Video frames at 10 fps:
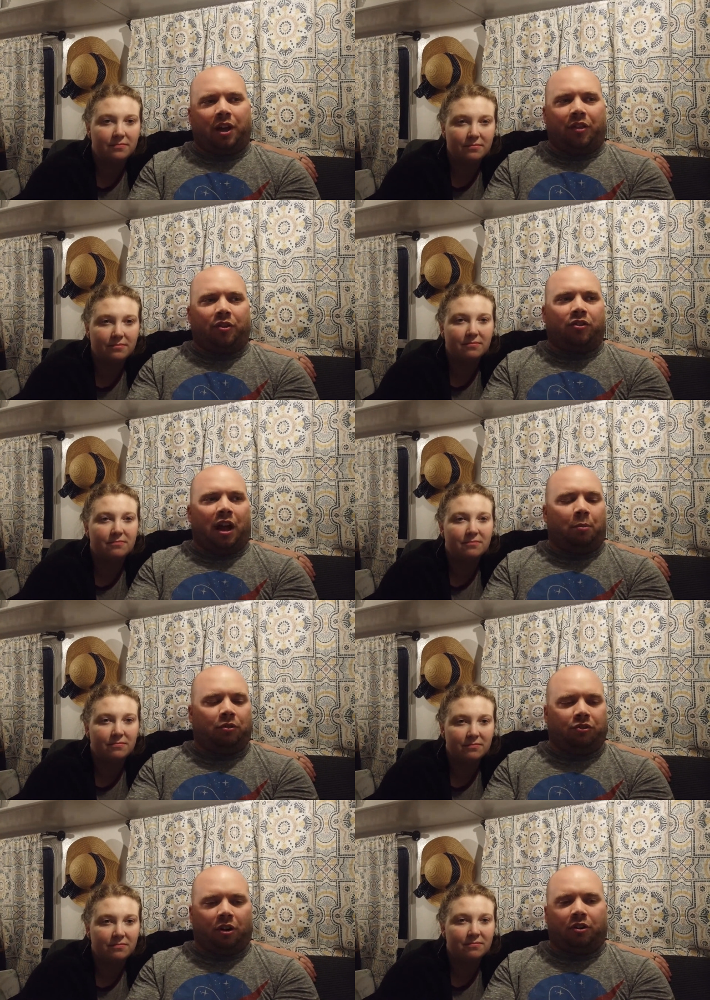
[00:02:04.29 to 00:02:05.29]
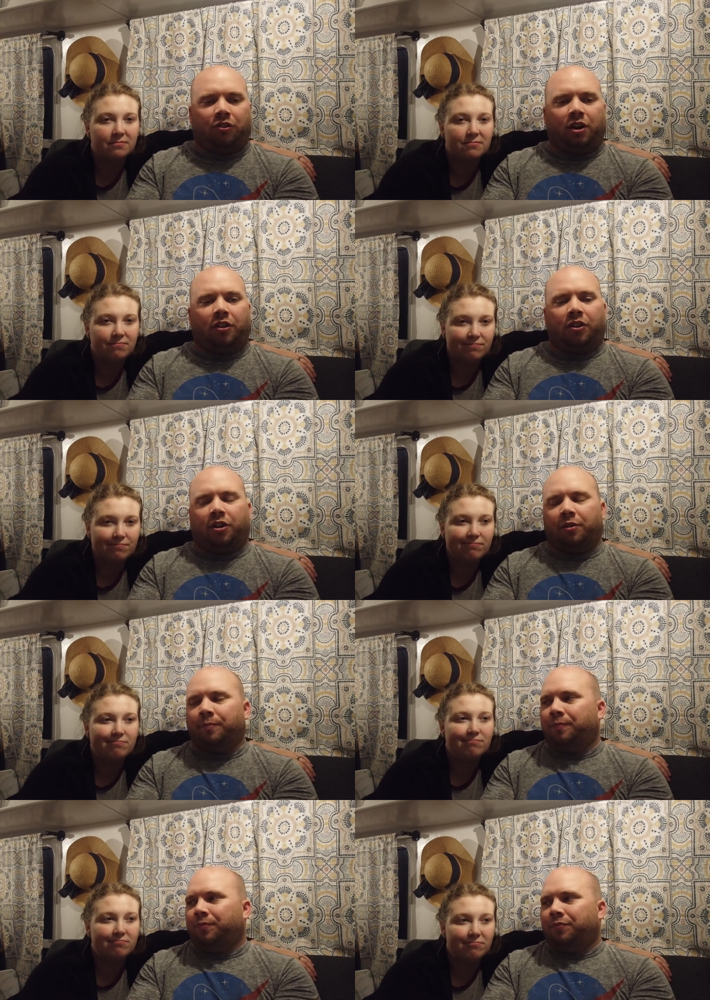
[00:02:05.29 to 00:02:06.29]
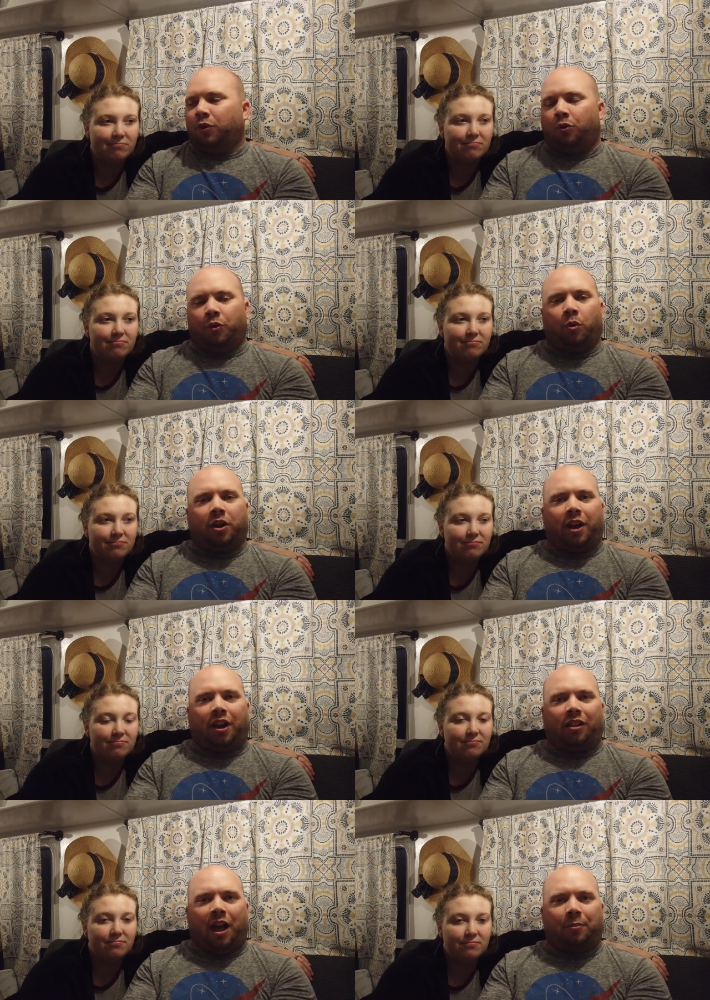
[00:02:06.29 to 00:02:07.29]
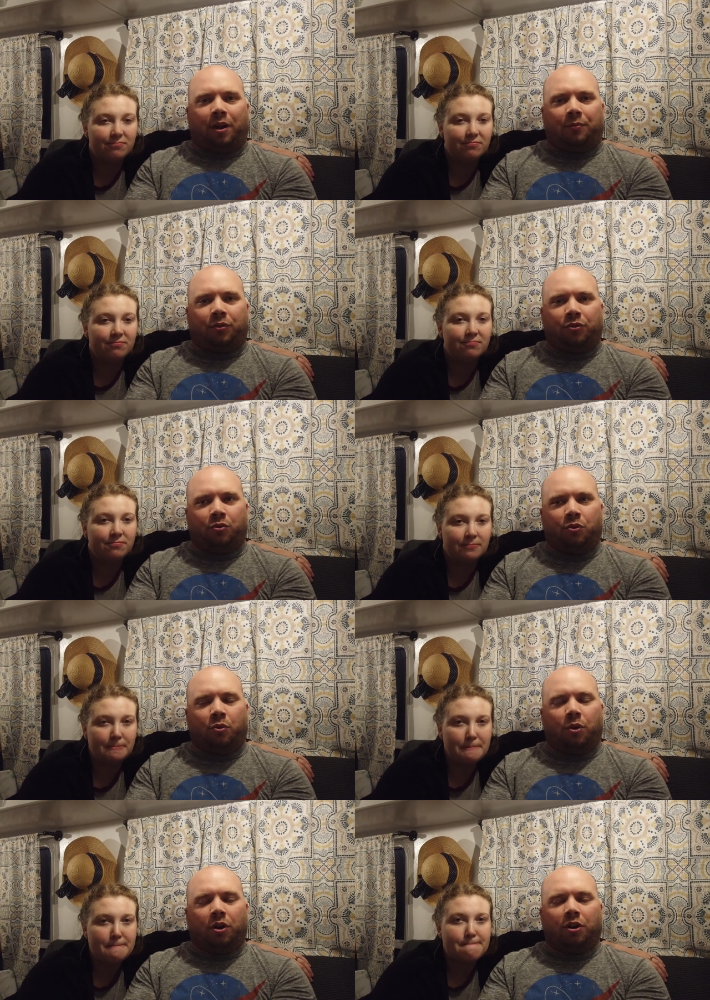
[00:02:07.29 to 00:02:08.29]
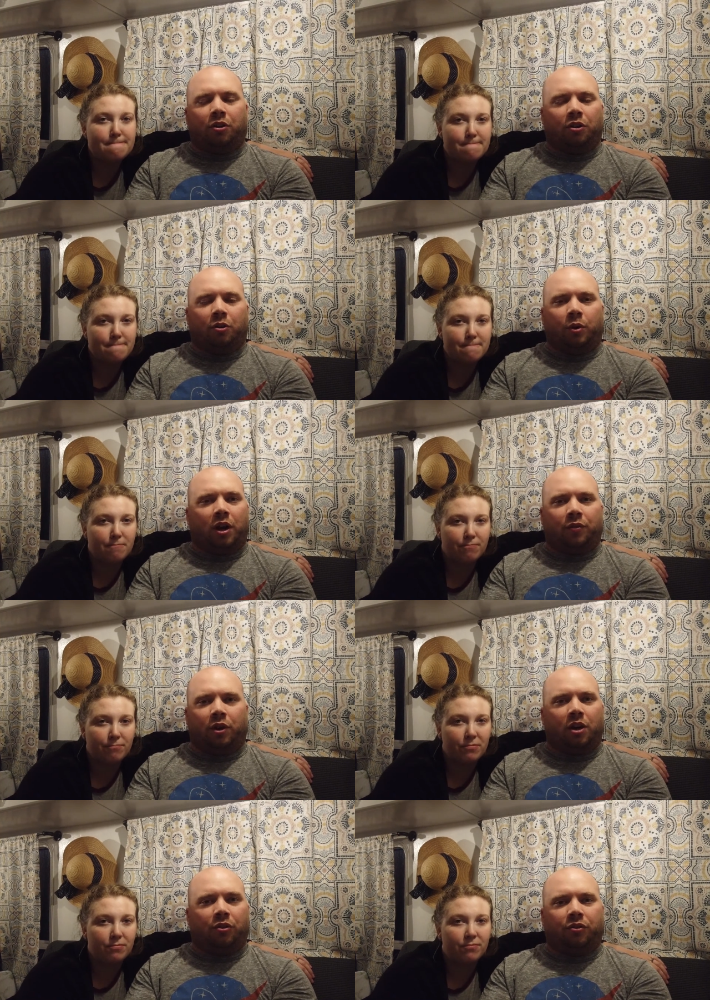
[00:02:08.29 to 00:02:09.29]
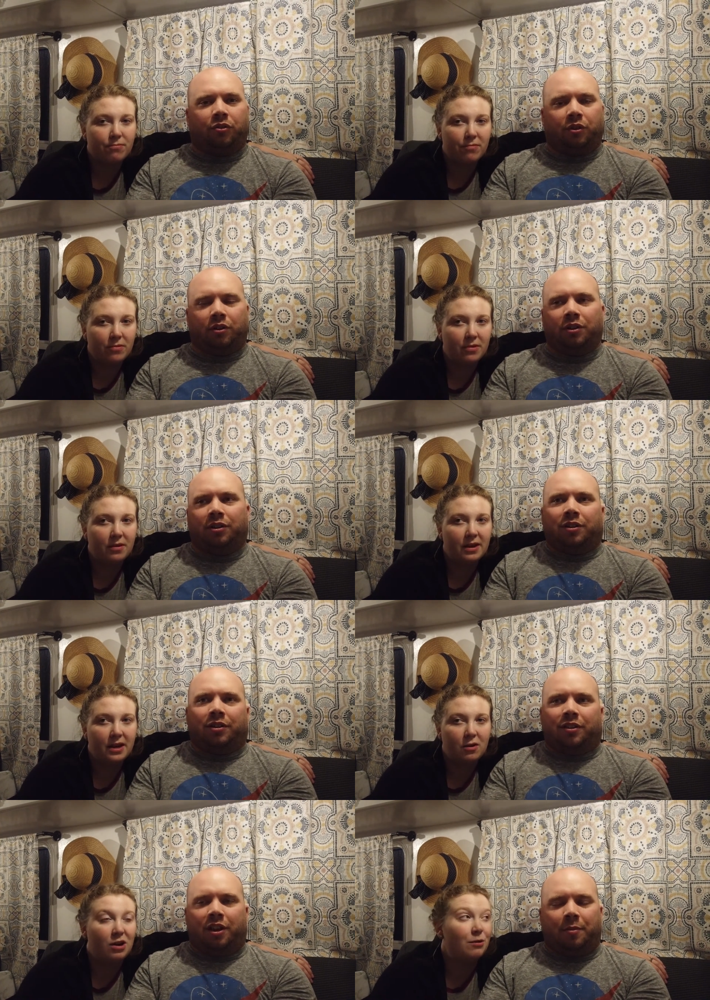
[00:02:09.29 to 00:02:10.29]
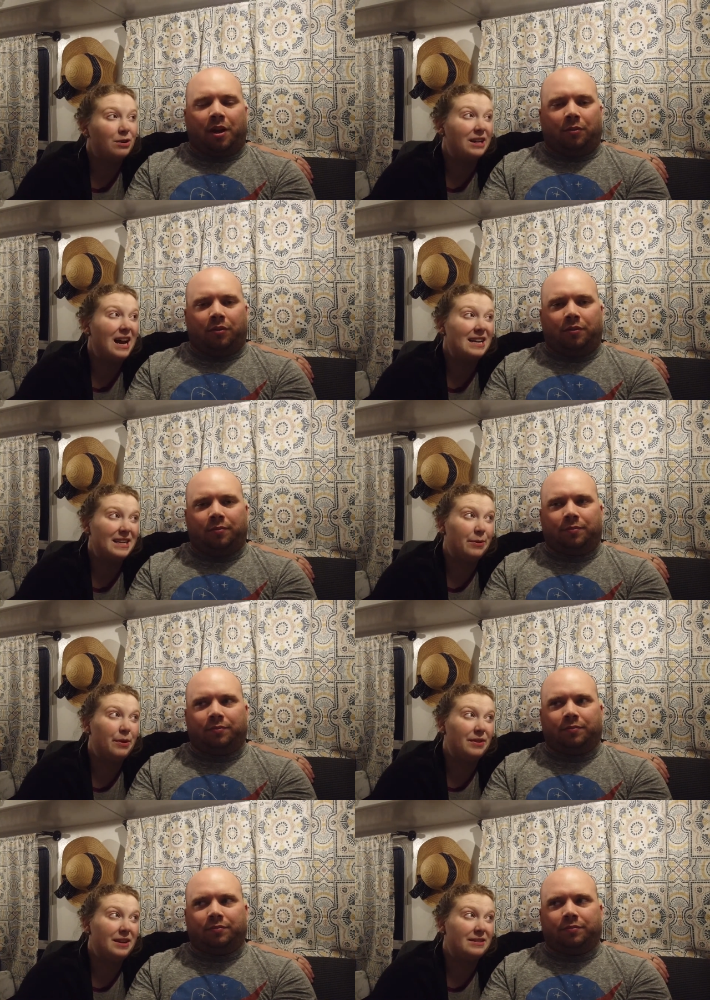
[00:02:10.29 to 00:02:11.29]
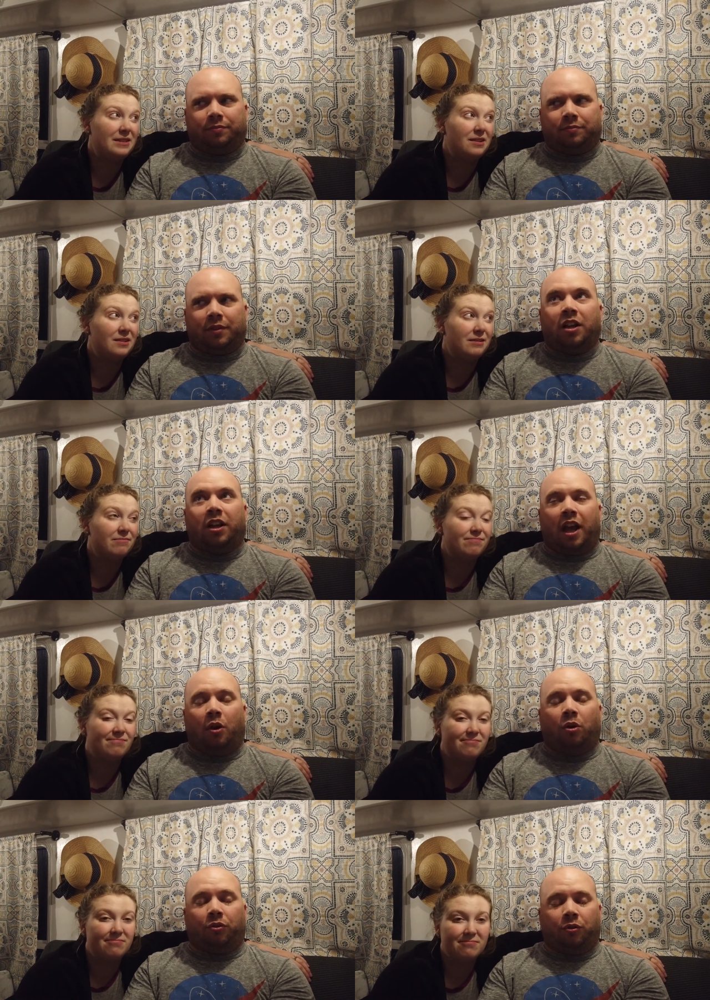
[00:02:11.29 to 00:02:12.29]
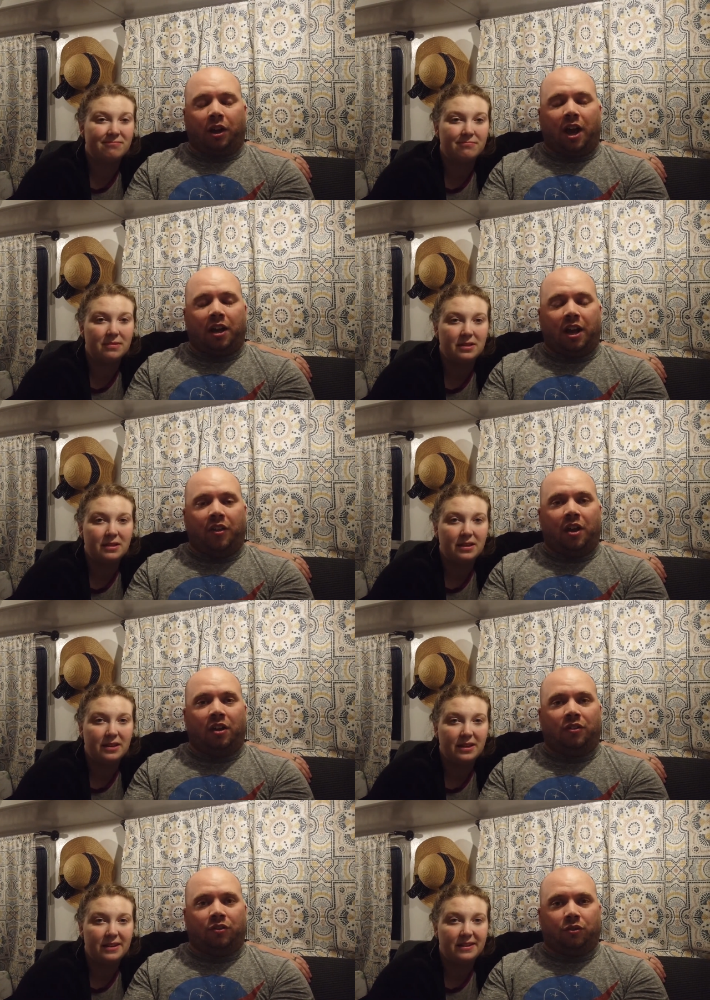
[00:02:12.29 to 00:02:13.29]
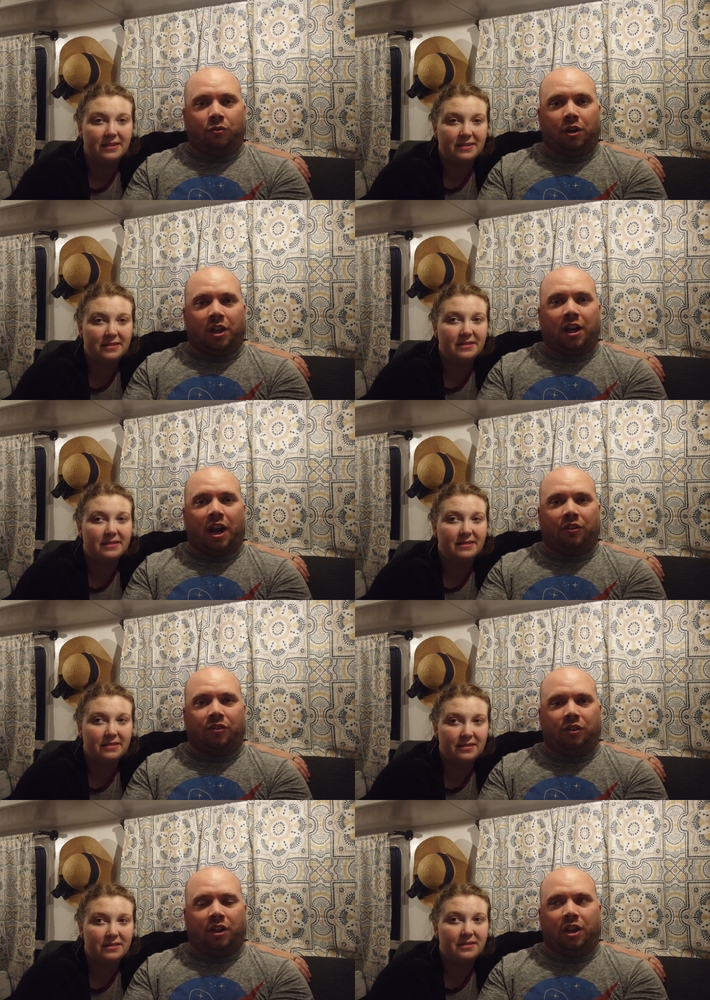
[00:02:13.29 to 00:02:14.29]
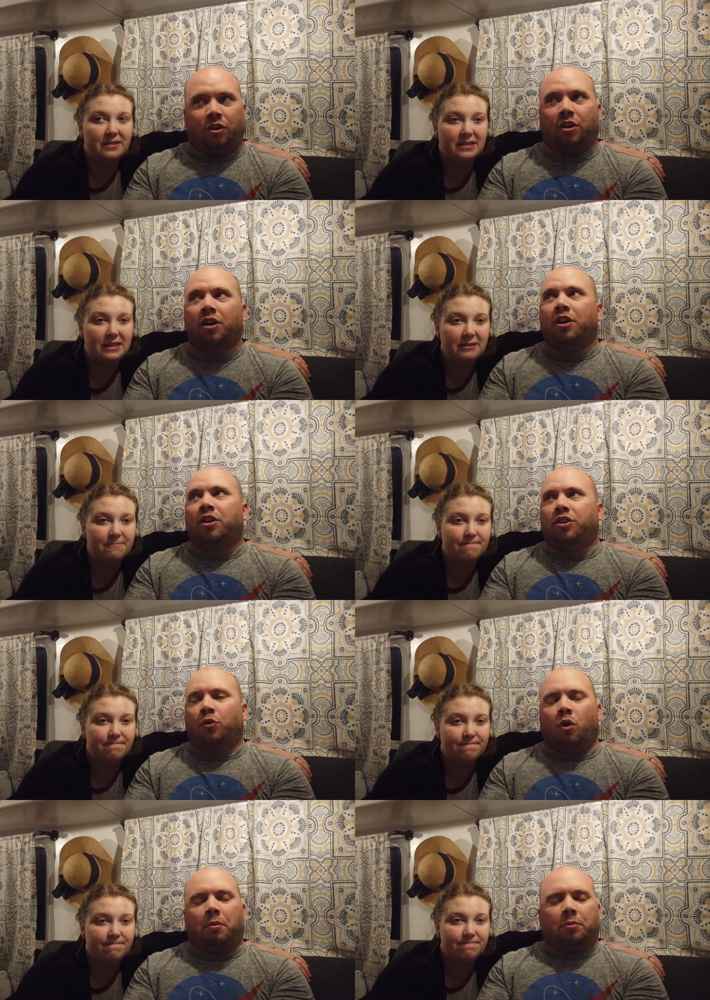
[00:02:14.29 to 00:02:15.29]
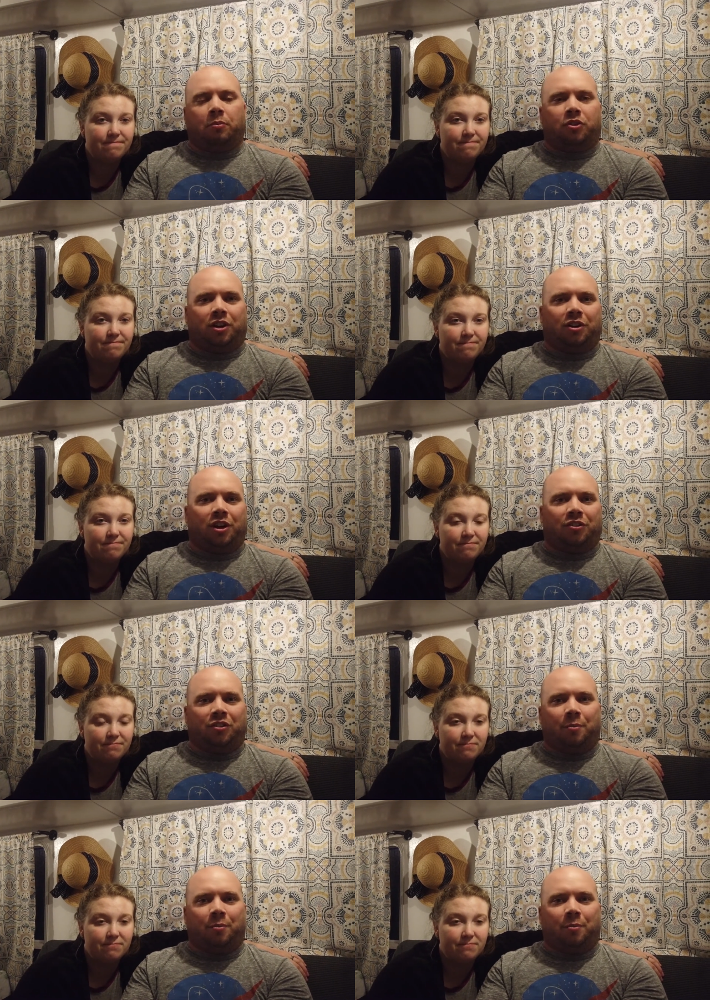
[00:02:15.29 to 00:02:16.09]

Speaker 1: and they got their tablets charging, and they're, well, they're working on a laptop for school work or whatever else. Yeah,
Speaker 2: or a becomes, really hot day and we want the A C going.
Speaker 1: Yeah, or it's a really hot day and the A C is just running constantly, or you're warming up some chicken nuggets